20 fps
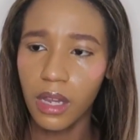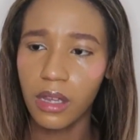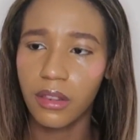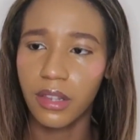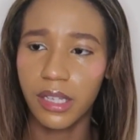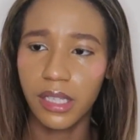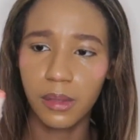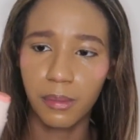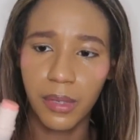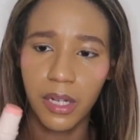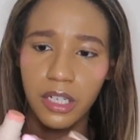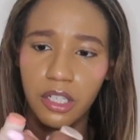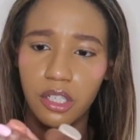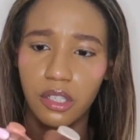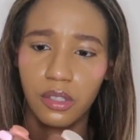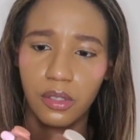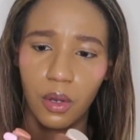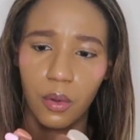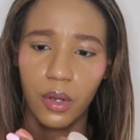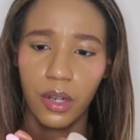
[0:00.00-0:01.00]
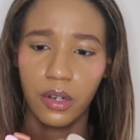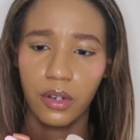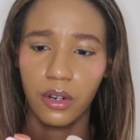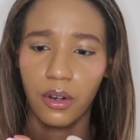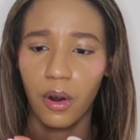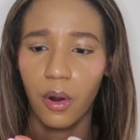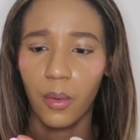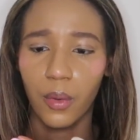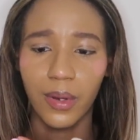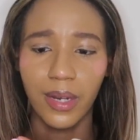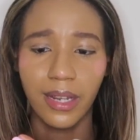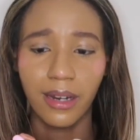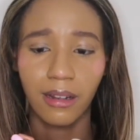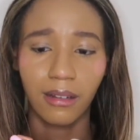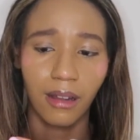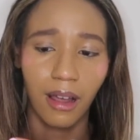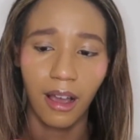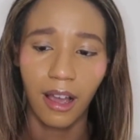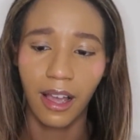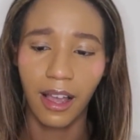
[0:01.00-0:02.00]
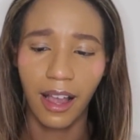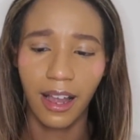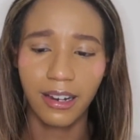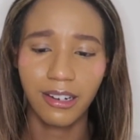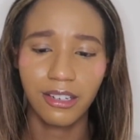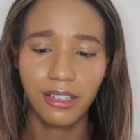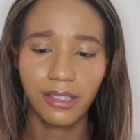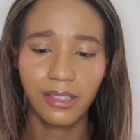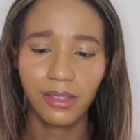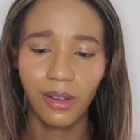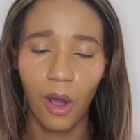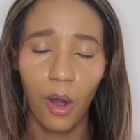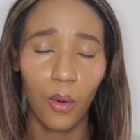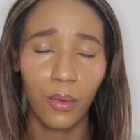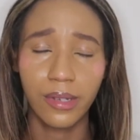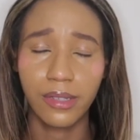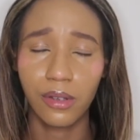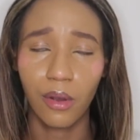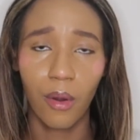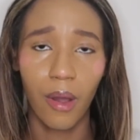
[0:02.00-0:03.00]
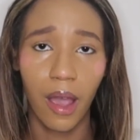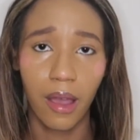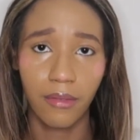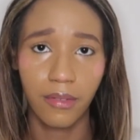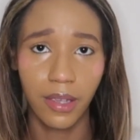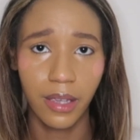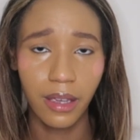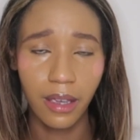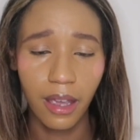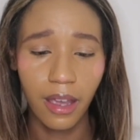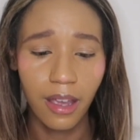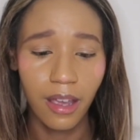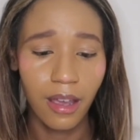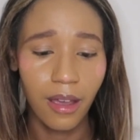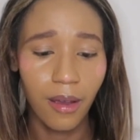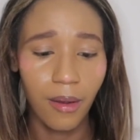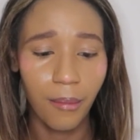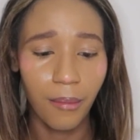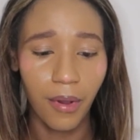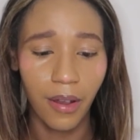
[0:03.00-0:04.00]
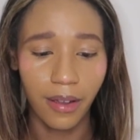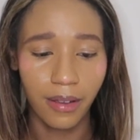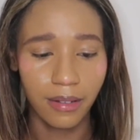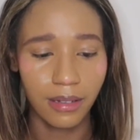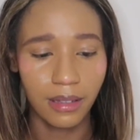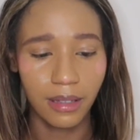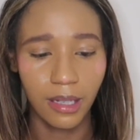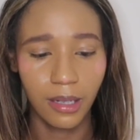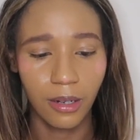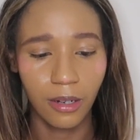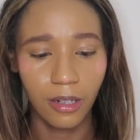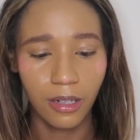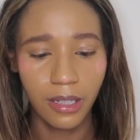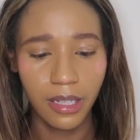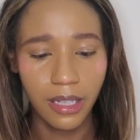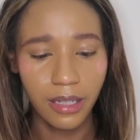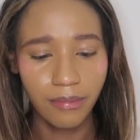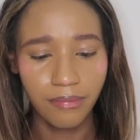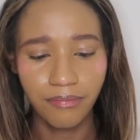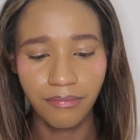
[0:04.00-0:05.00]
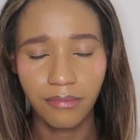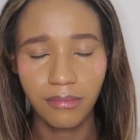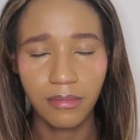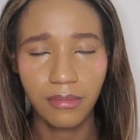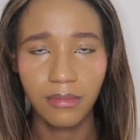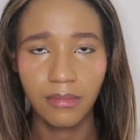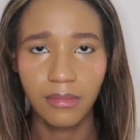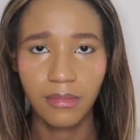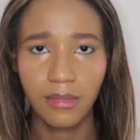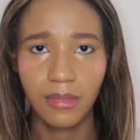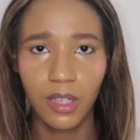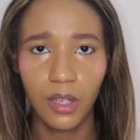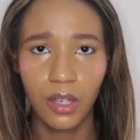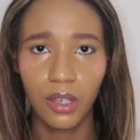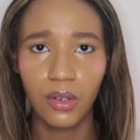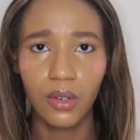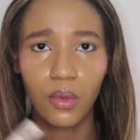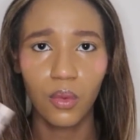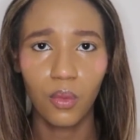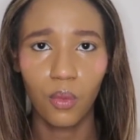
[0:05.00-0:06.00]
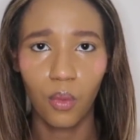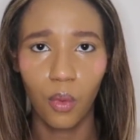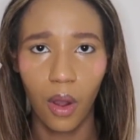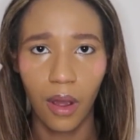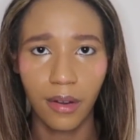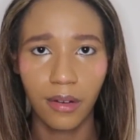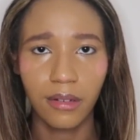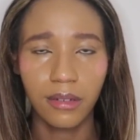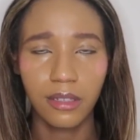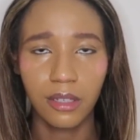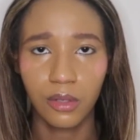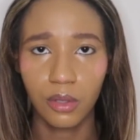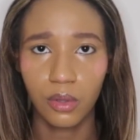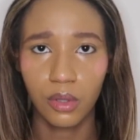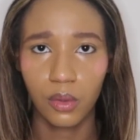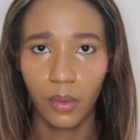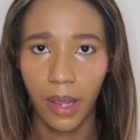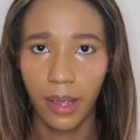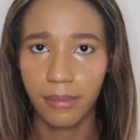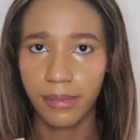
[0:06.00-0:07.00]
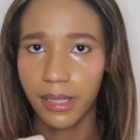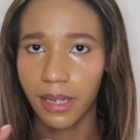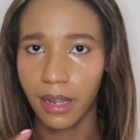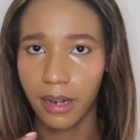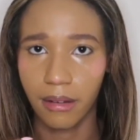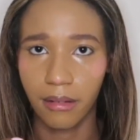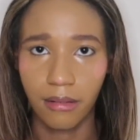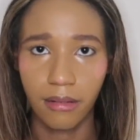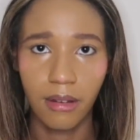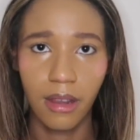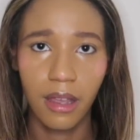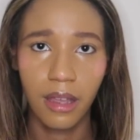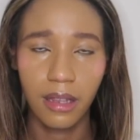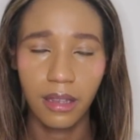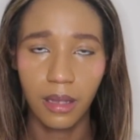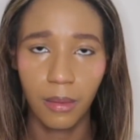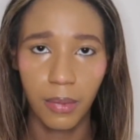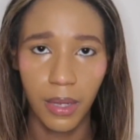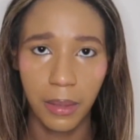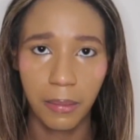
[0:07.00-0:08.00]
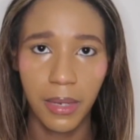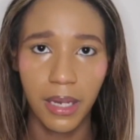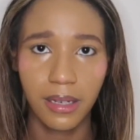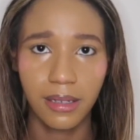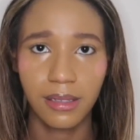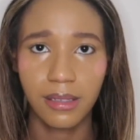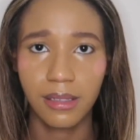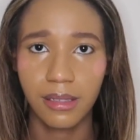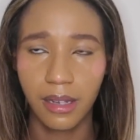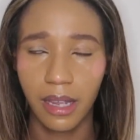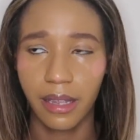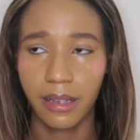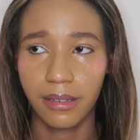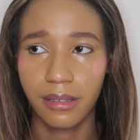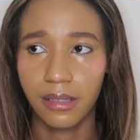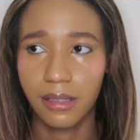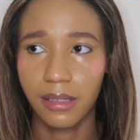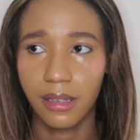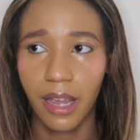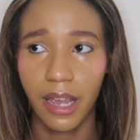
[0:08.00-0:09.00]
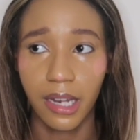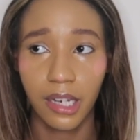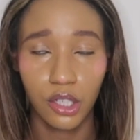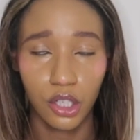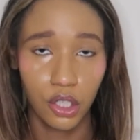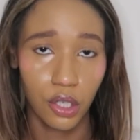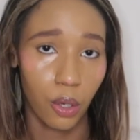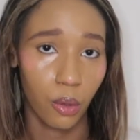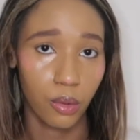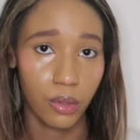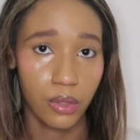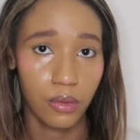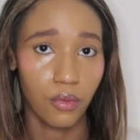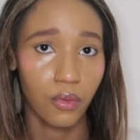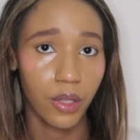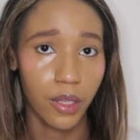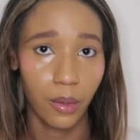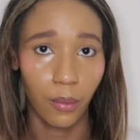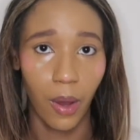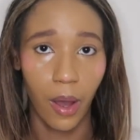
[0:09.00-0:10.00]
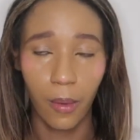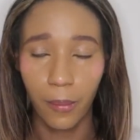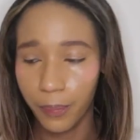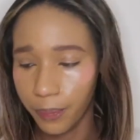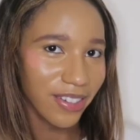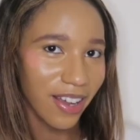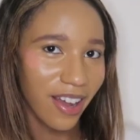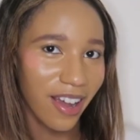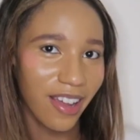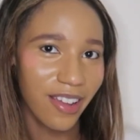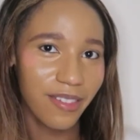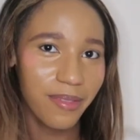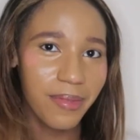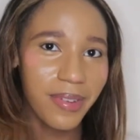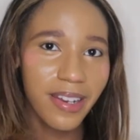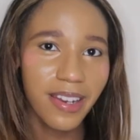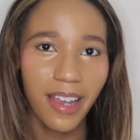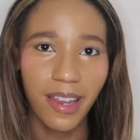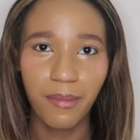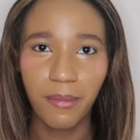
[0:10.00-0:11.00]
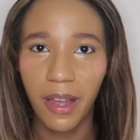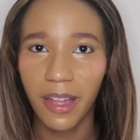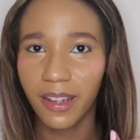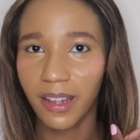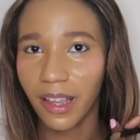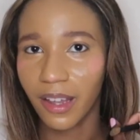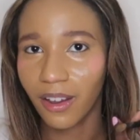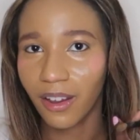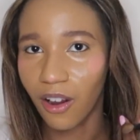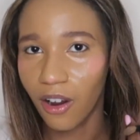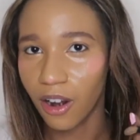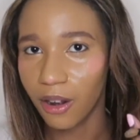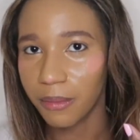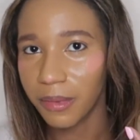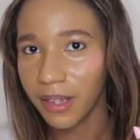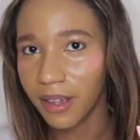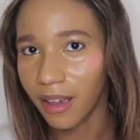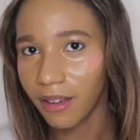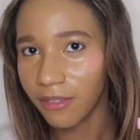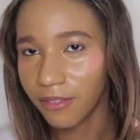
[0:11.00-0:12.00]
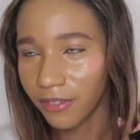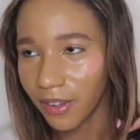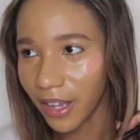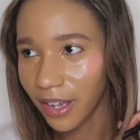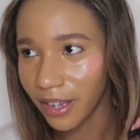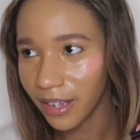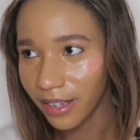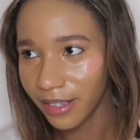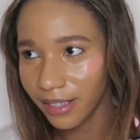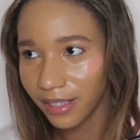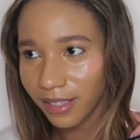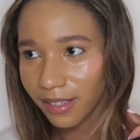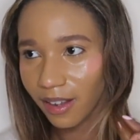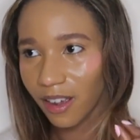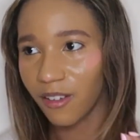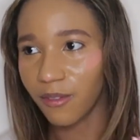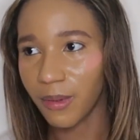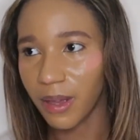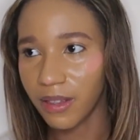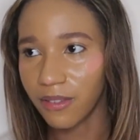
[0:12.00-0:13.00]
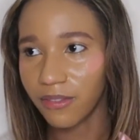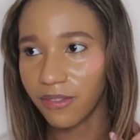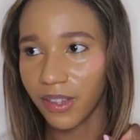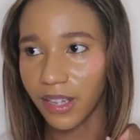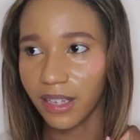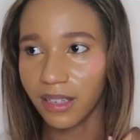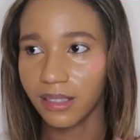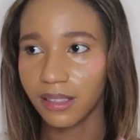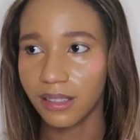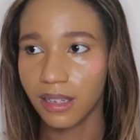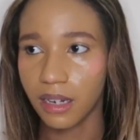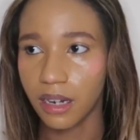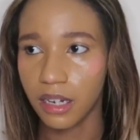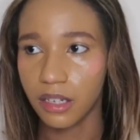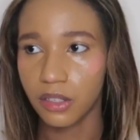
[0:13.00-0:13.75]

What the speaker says: this blush is so good. You don't need a lot. I just always go heavy, but literally you can do 1 to 2 swipes and the pigment stays and it shows really well. Because I've been in my like RBF phase of my face, and I